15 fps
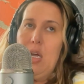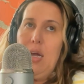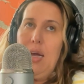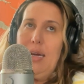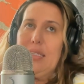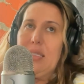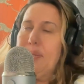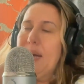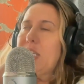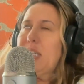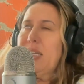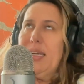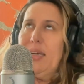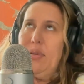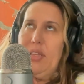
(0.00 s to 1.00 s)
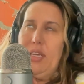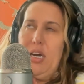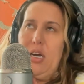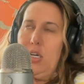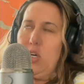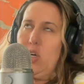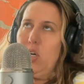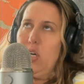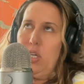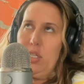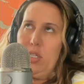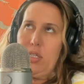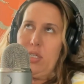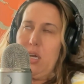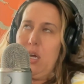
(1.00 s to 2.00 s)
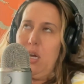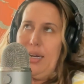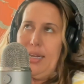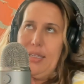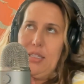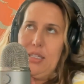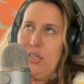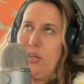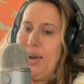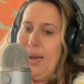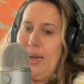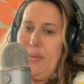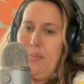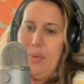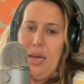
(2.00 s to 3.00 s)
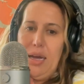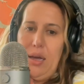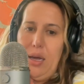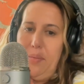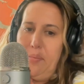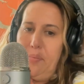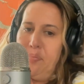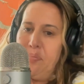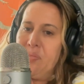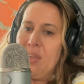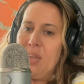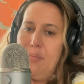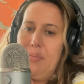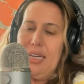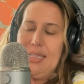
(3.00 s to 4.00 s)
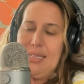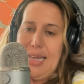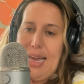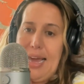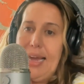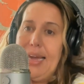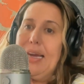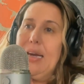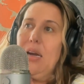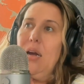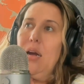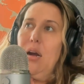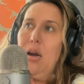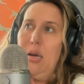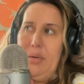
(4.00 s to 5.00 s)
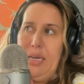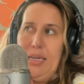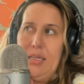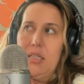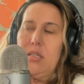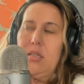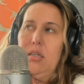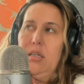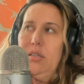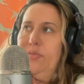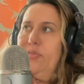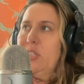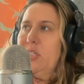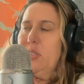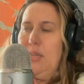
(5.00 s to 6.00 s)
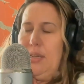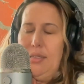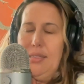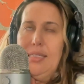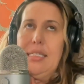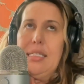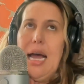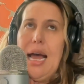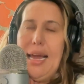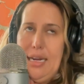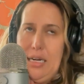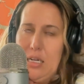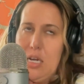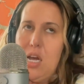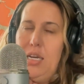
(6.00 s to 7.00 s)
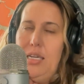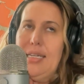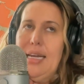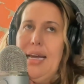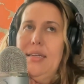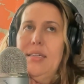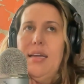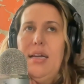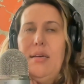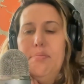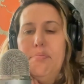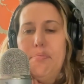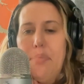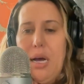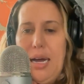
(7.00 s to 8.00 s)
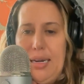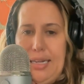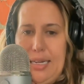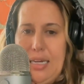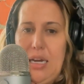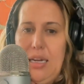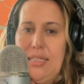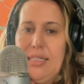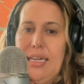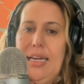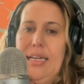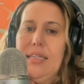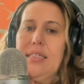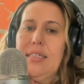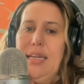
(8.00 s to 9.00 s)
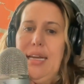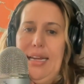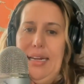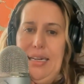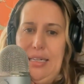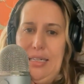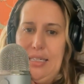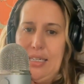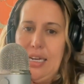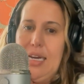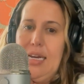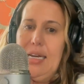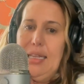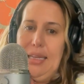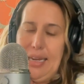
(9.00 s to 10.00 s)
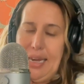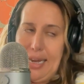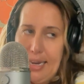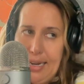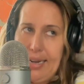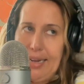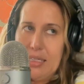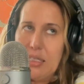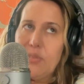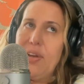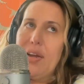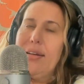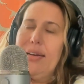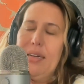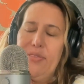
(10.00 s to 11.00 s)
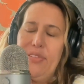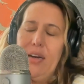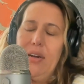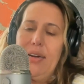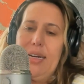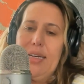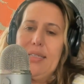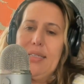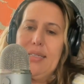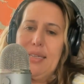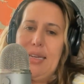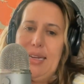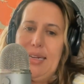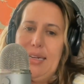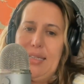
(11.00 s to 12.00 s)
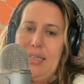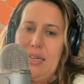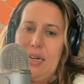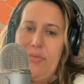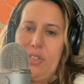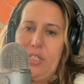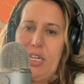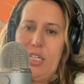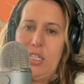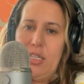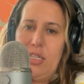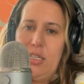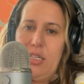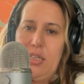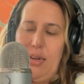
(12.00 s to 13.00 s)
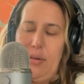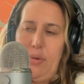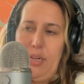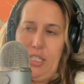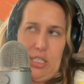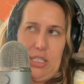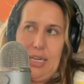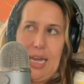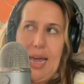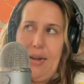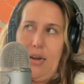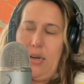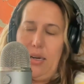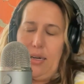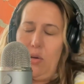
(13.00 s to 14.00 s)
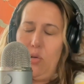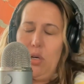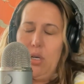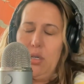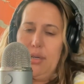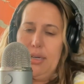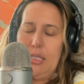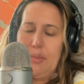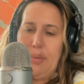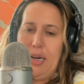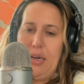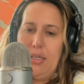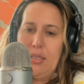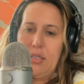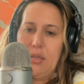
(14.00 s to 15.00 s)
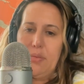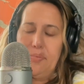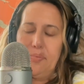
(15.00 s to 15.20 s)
especially with young girls on Instagram, because they are being served like diet content and body content. And like, it is very nefarious. And it's a conversation that we just cannot ignore as parents.